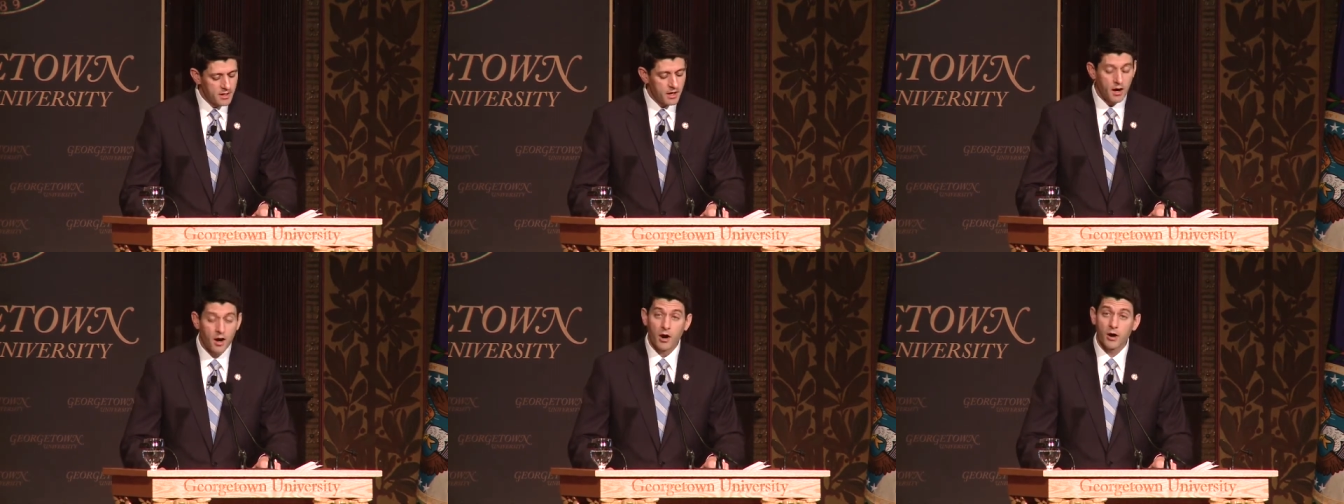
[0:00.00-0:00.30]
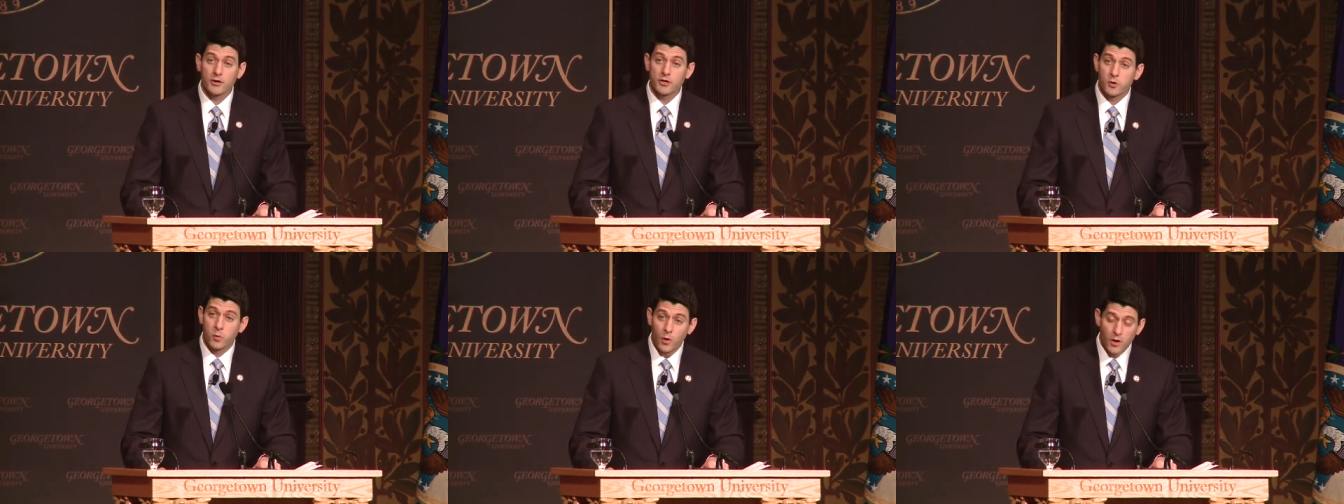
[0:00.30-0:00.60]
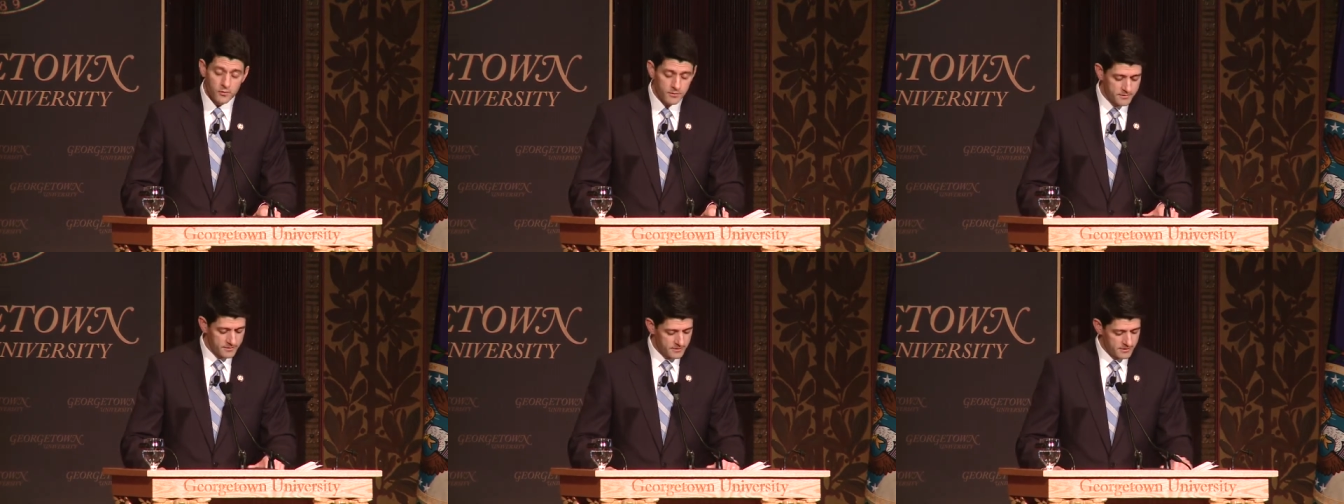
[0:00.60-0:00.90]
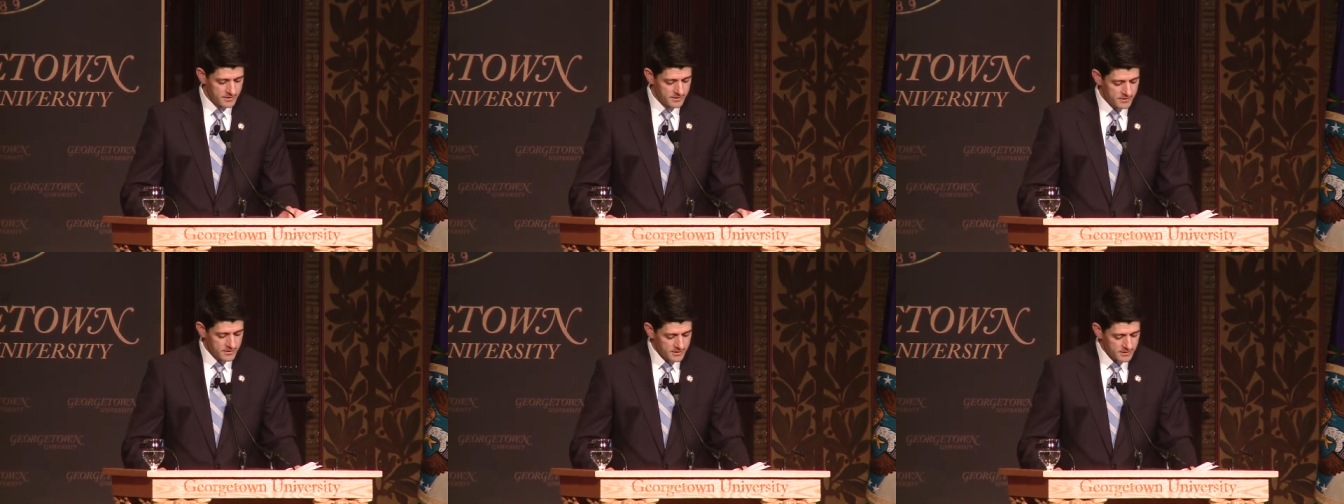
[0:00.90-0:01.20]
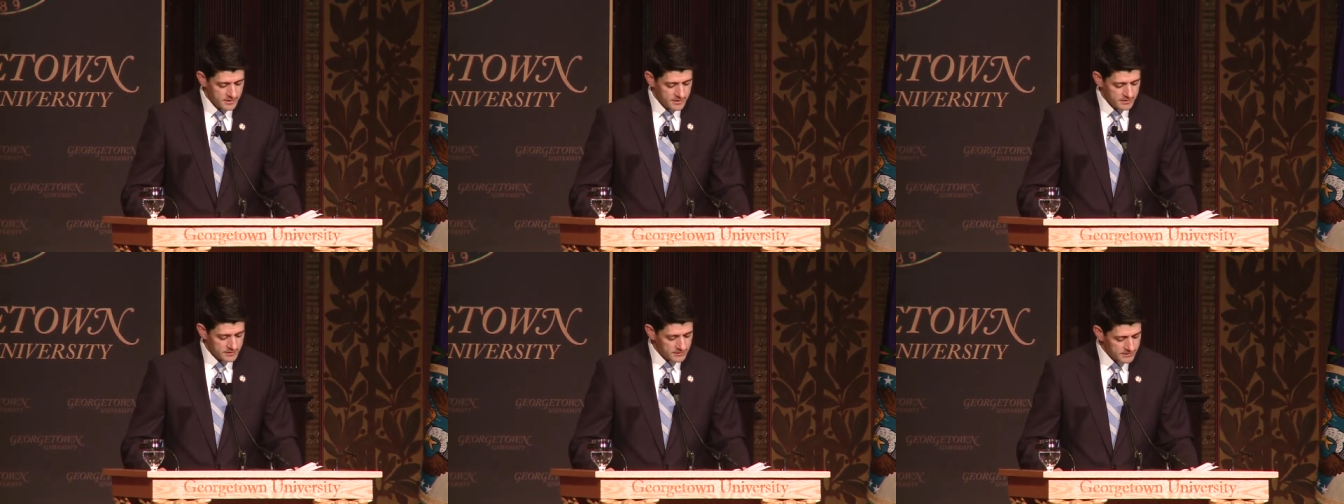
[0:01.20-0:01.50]
are, quote,
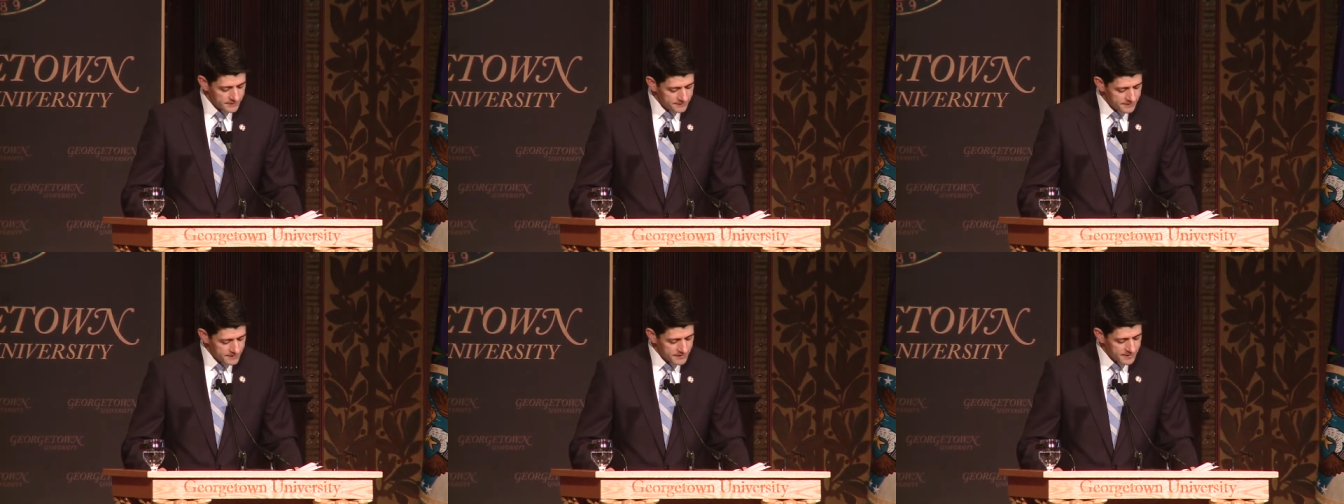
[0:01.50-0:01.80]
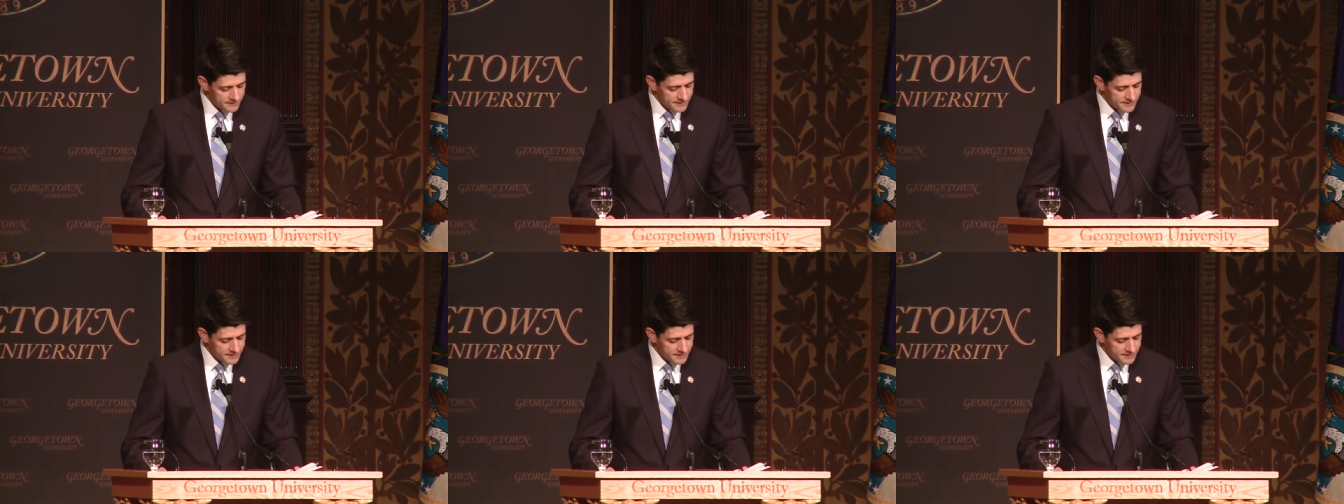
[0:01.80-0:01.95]
living